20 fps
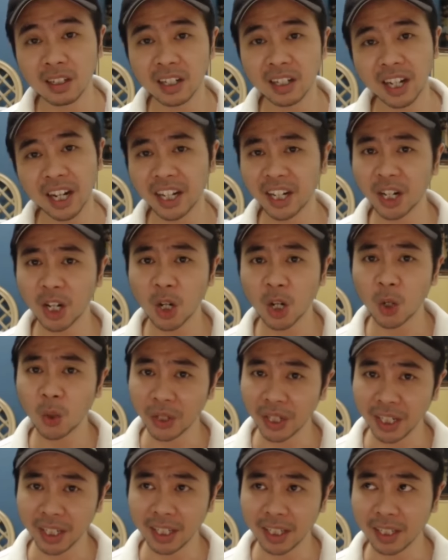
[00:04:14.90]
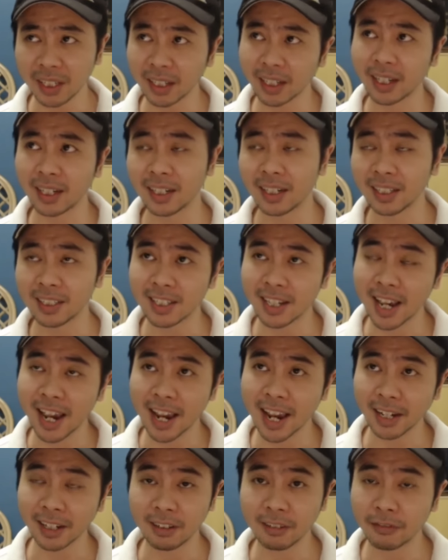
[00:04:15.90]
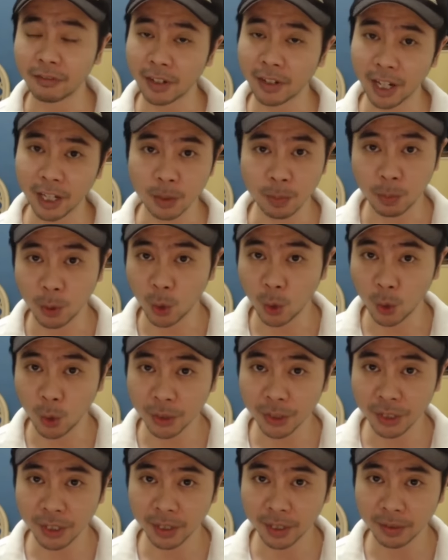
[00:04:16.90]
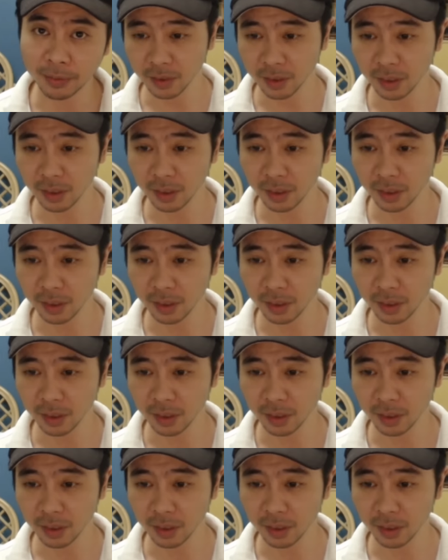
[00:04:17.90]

AoE and attack defense boost,